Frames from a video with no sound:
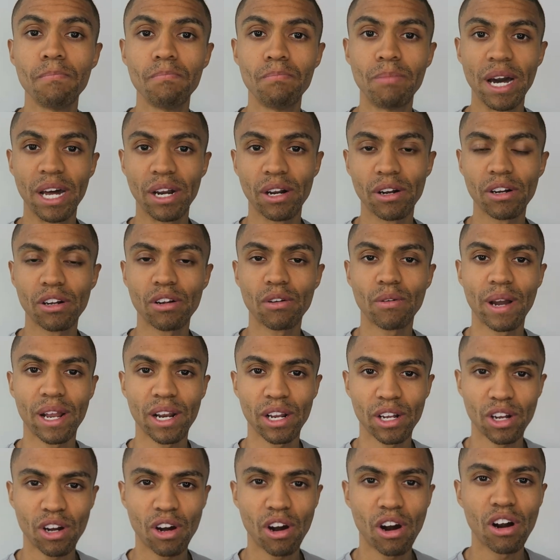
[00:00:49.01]
better
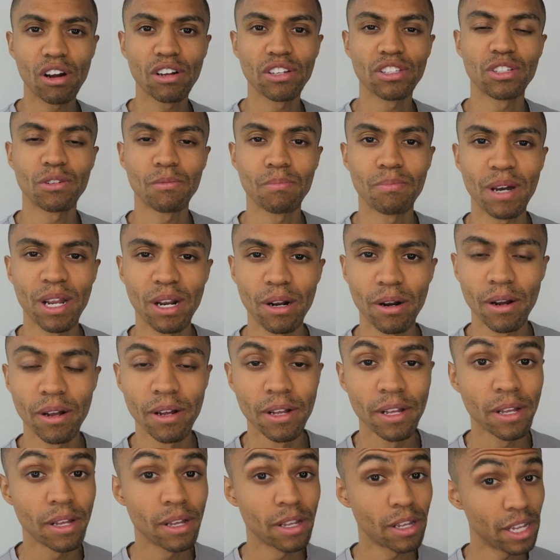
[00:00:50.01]
credit cards, your
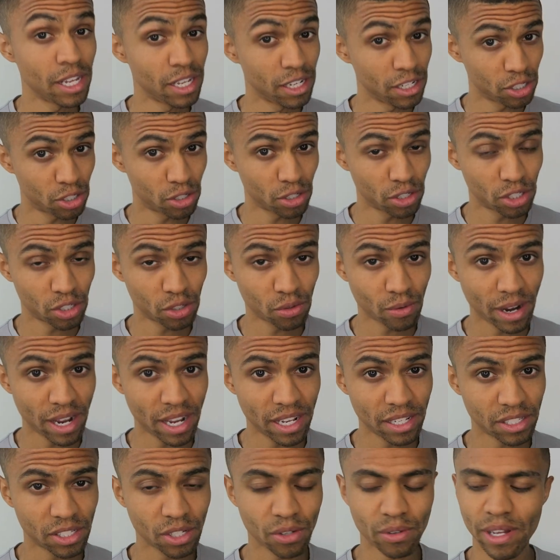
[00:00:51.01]
better interest rates.